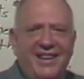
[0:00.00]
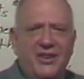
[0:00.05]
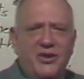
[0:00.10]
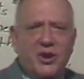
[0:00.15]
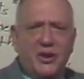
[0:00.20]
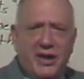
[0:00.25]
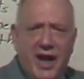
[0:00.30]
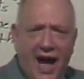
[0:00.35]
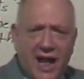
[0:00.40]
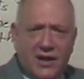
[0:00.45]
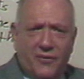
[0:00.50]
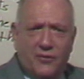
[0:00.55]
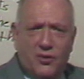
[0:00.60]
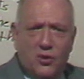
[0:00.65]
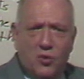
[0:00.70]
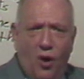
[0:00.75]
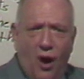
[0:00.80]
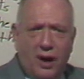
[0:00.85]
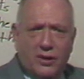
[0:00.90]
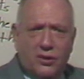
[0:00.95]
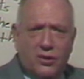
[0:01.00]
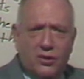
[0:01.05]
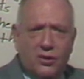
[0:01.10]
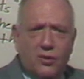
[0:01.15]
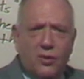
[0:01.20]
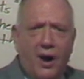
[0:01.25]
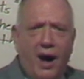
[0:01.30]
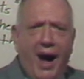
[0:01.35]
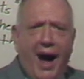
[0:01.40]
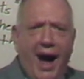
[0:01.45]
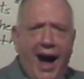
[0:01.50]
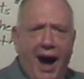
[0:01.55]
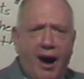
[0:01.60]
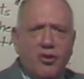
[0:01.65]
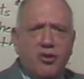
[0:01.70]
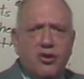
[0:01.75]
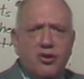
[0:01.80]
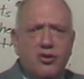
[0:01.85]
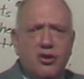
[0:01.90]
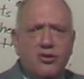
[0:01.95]
You can if you want to. How
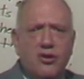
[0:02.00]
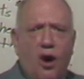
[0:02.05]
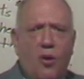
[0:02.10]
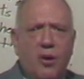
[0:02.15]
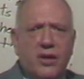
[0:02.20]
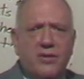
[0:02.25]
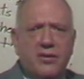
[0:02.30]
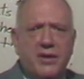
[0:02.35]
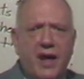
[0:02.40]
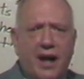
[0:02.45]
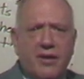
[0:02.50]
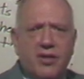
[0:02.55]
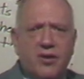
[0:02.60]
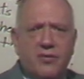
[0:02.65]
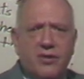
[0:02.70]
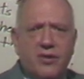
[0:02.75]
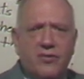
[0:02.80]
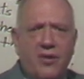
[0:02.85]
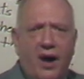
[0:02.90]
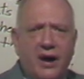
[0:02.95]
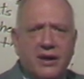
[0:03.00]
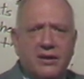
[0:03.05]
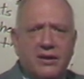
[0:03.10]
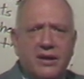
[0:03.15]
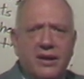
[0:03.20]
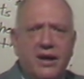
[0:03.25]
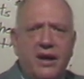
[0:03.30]
should you know whether an answer is right?